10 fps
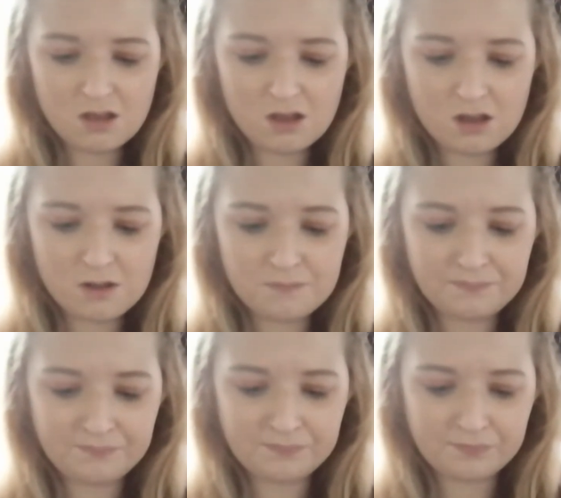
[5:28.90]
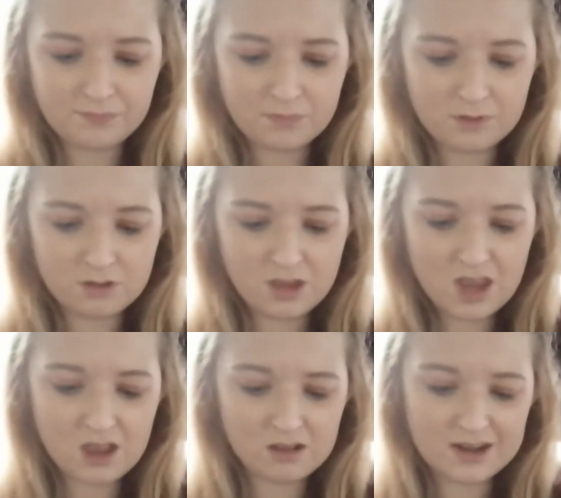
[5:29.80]
Um, so
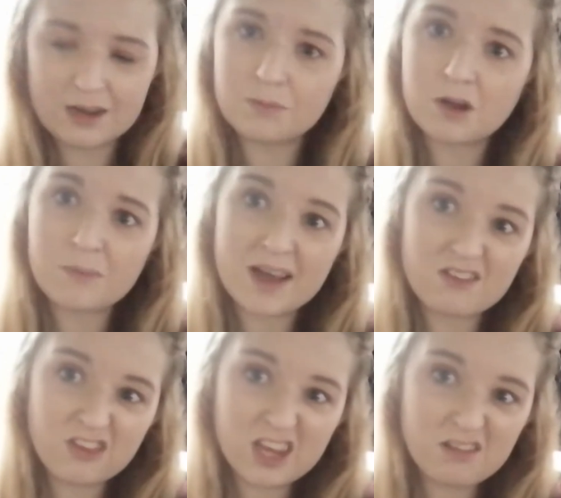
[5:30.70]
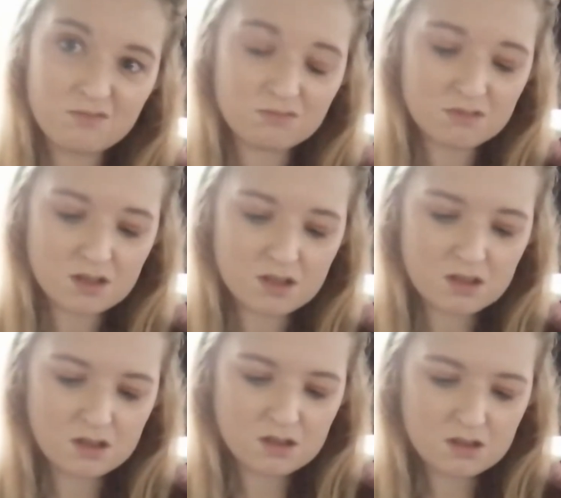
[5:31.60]
yeah, it's a little mukbang for you.
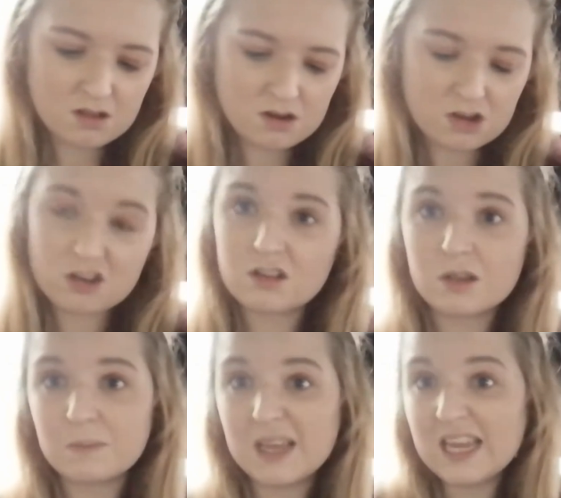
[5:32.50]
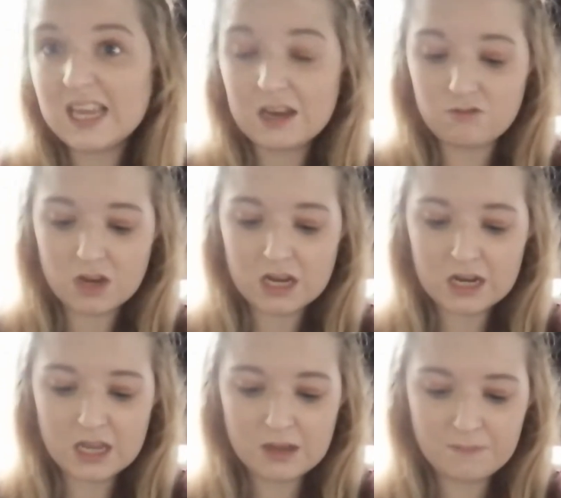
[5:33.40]
Just me and
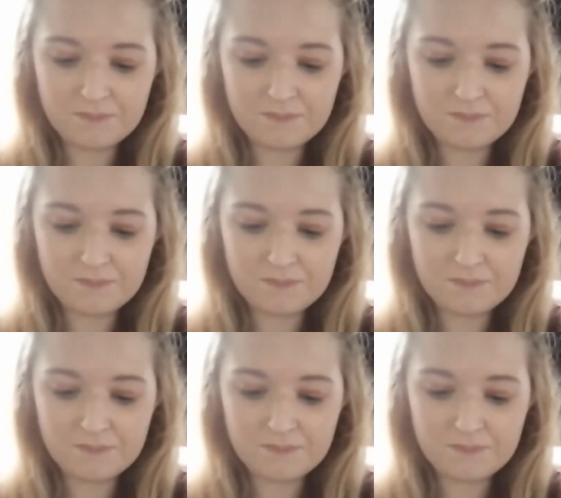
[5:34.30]
really.